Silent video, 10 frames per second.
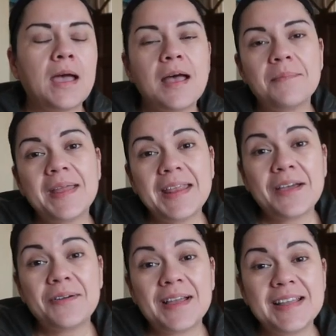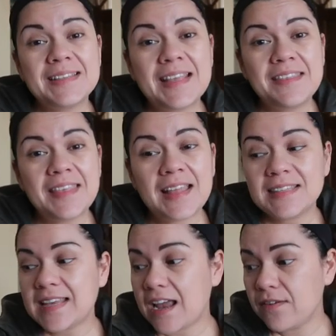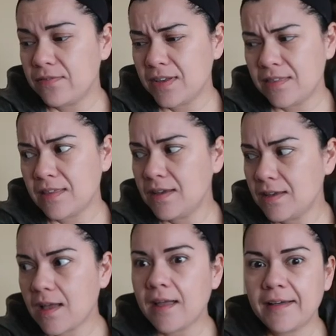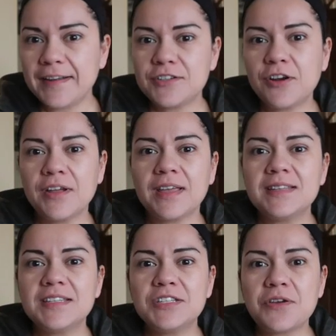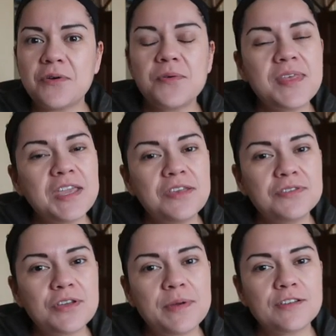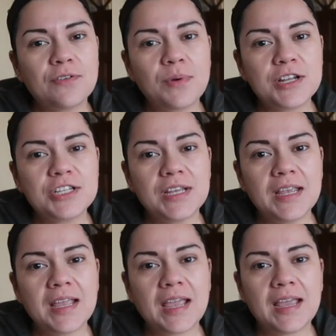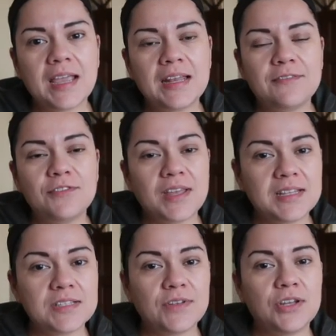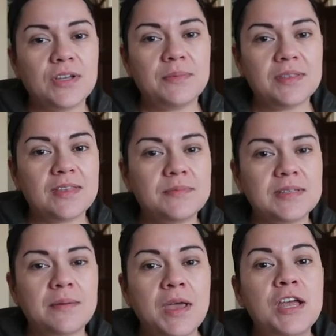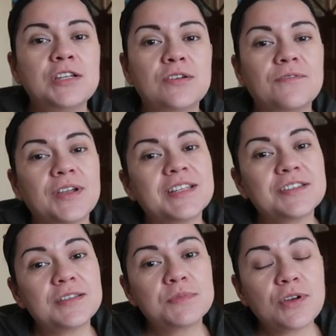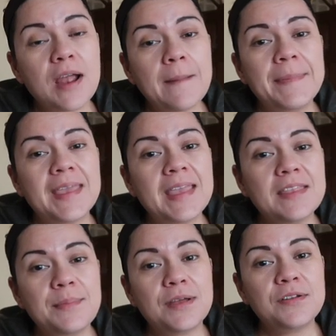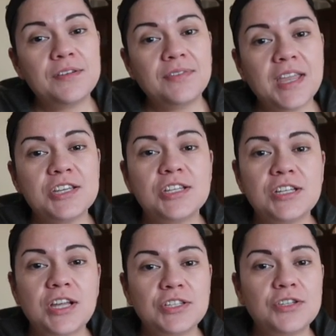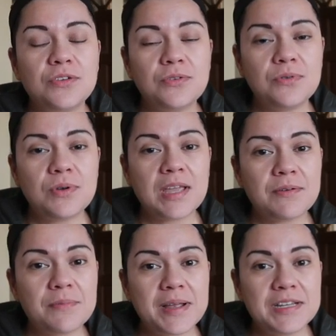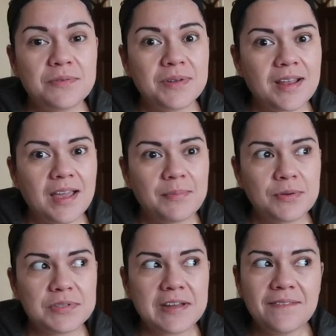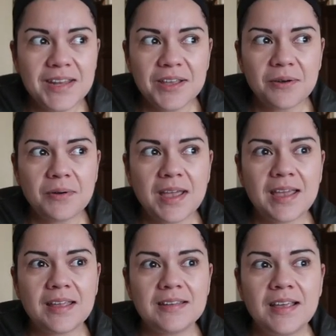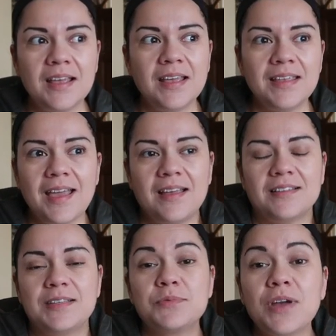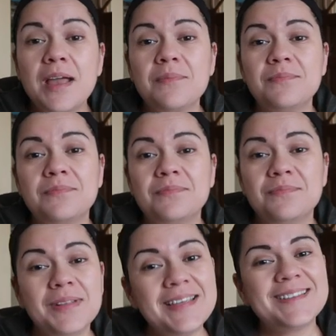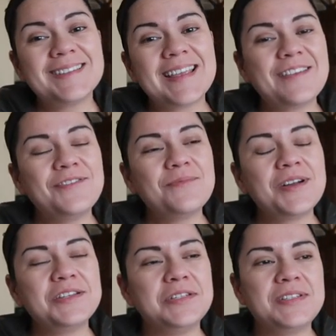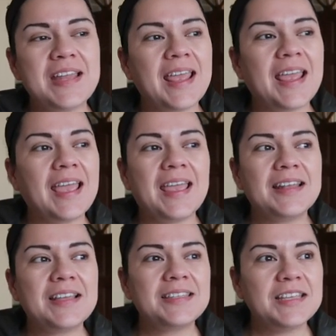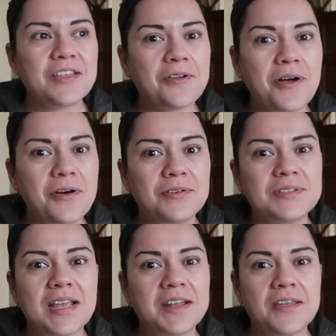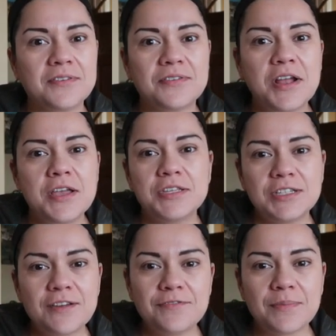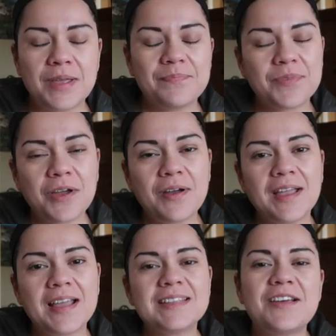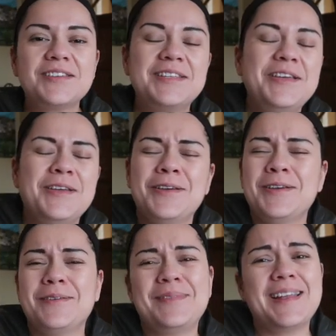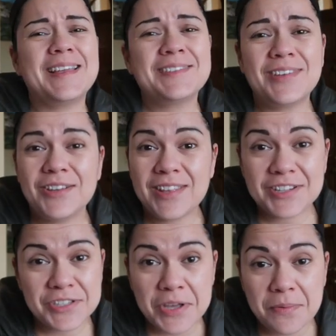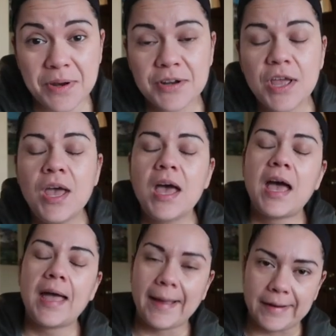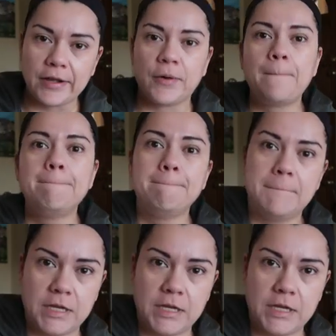Anyhow, guys, that's everything I got at Target. So thank you so much for watching. And if you like this video, give me a thumbs up. Don't forget to subscribe. Hit the bell notification so you get reminded when I post a video. And yeah, subscribe, please, if you want to stay and see other hauls and other stuff from me. All right, guys, I'll see you in my next video. That just got weird. I gotta go.